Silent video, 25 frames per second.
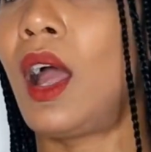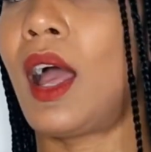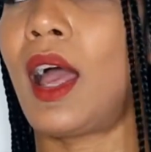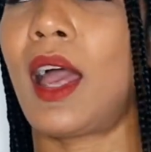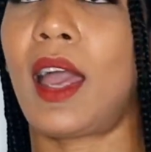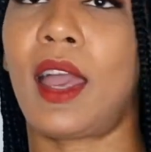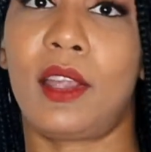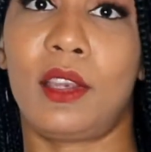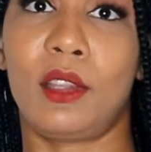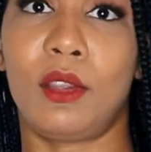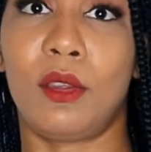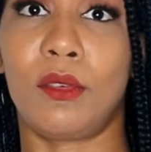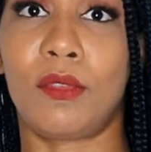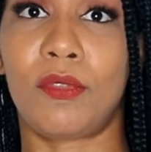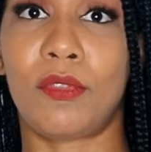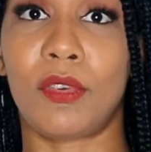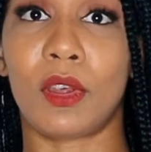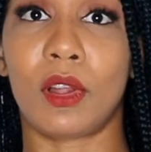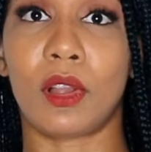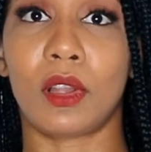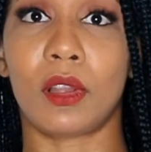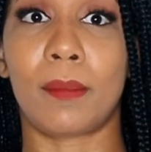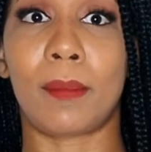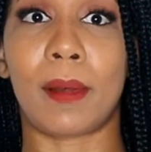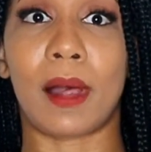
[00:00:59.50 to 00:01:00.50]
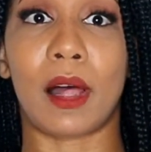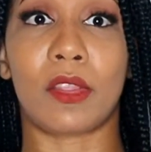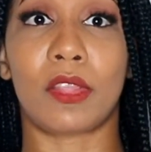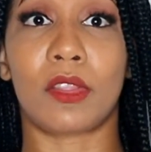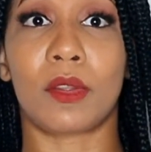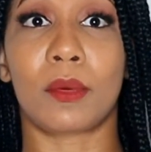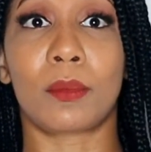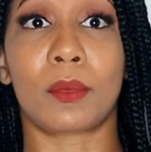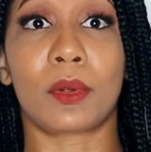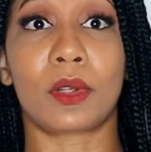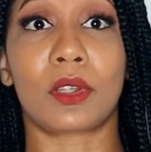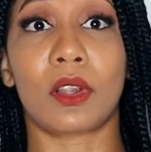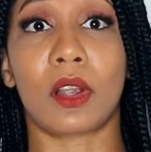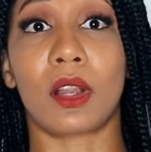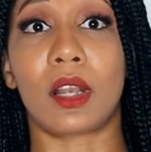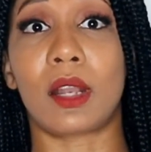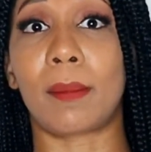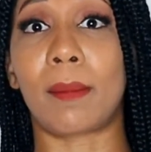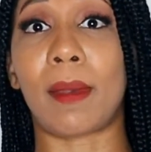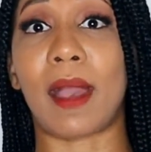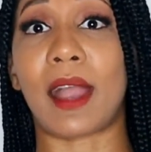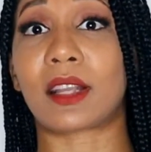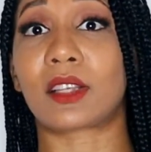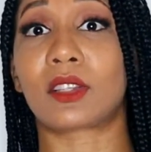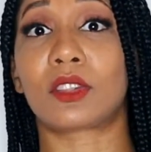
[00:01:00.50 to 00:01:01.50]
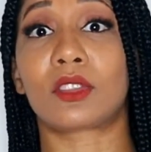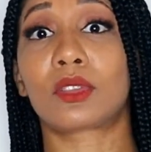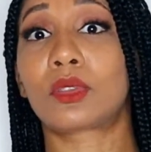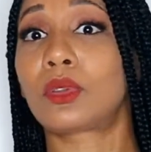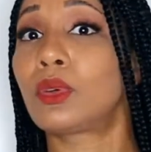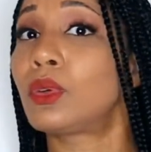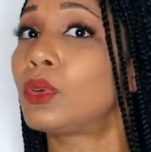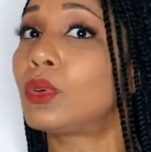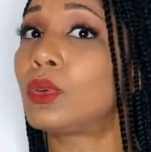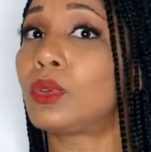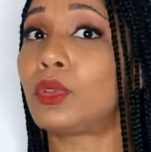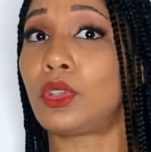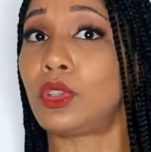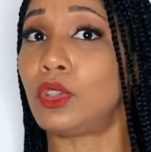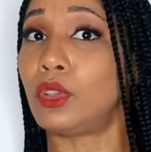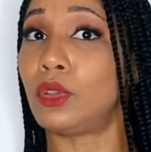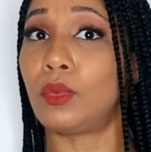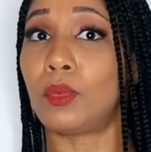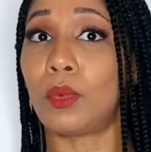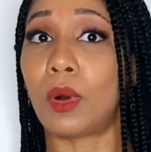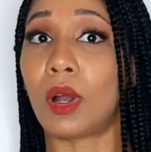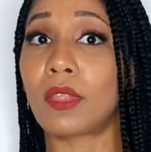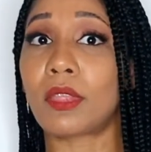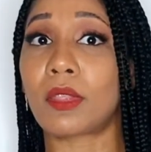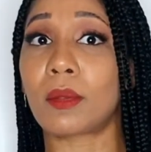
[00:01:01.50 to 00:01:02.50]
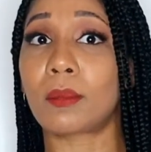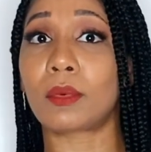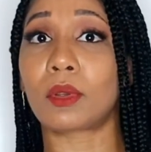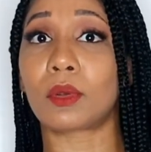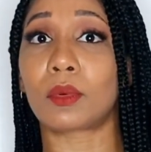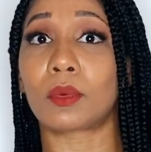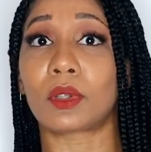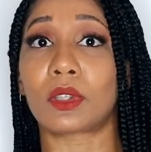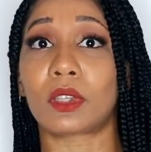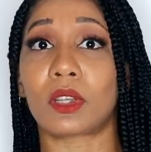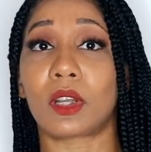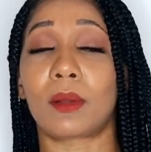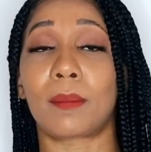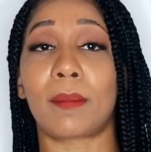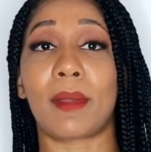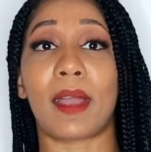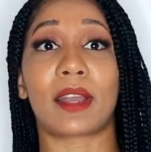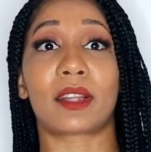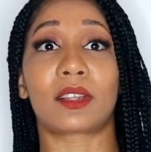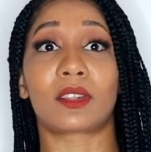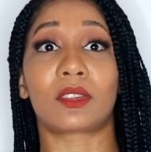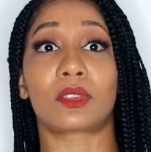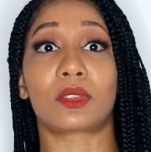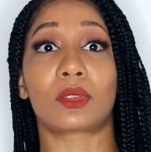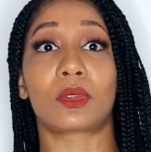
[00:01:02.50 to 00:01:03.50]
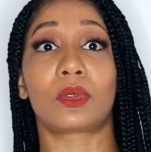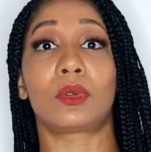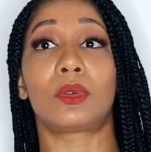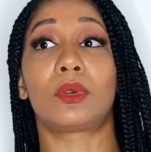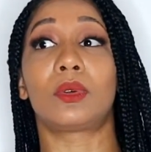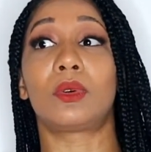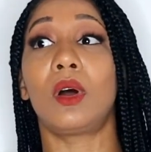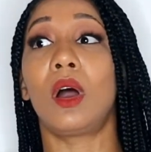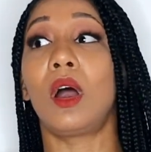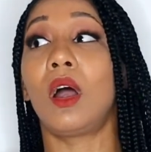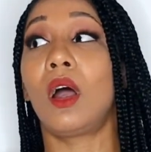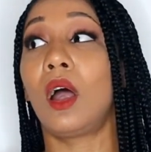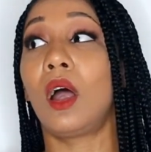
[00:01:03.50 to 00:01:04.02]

how do you feel about them returning back to school? Do you want them to return back to school?